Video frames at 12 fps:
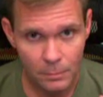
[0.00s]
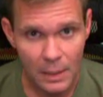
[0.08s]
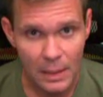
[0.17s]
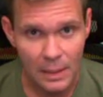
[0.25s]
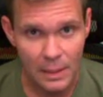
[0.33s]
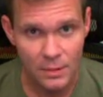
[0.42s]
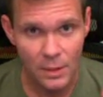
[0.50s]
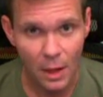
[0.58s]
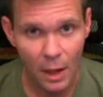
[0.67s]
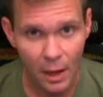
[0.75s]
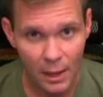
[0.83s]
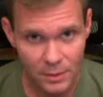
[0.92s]
It is
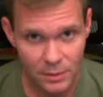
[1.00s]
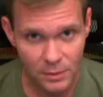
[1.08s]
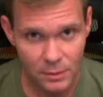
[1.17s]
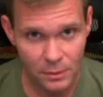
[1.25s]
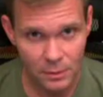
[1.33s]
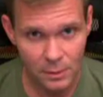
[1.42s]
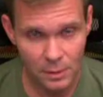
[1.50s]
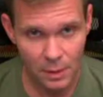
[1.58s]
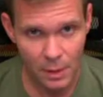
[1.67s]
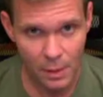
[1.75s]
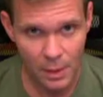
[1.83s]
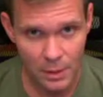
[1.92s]
us
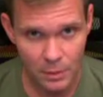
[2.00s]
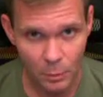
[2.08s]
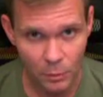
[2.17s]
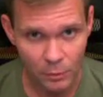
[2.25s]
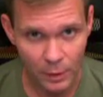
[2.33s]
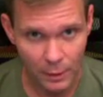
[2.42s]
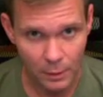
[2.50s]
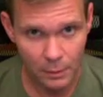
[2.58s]
that is moving.